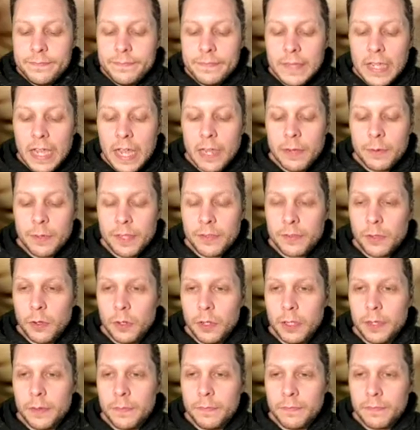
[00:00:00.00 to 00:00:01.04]
Anyways,
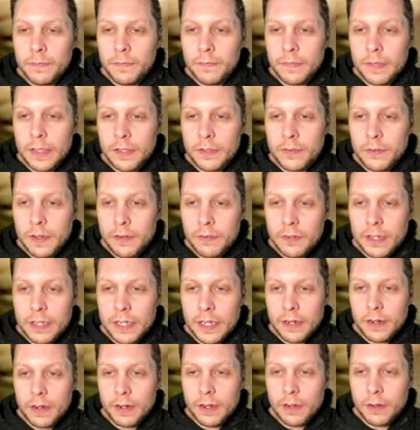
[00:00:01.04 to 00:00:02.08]
Oldham, his favorite
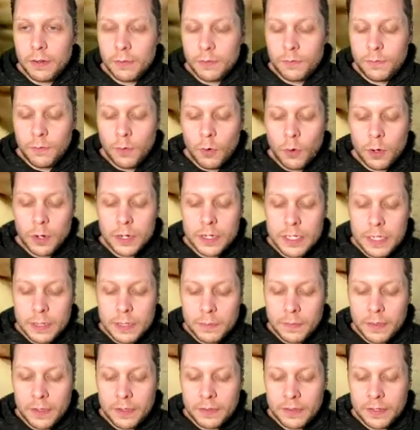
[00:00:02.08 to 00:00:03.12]
hero, 4
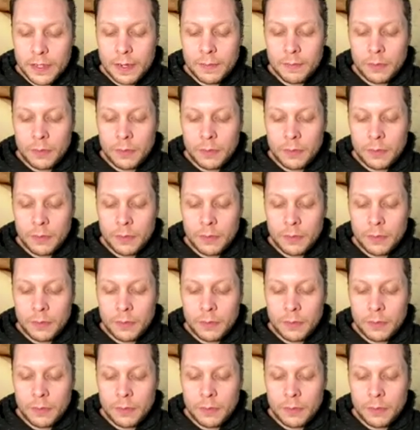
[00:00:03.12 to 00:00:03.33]
deep this time. The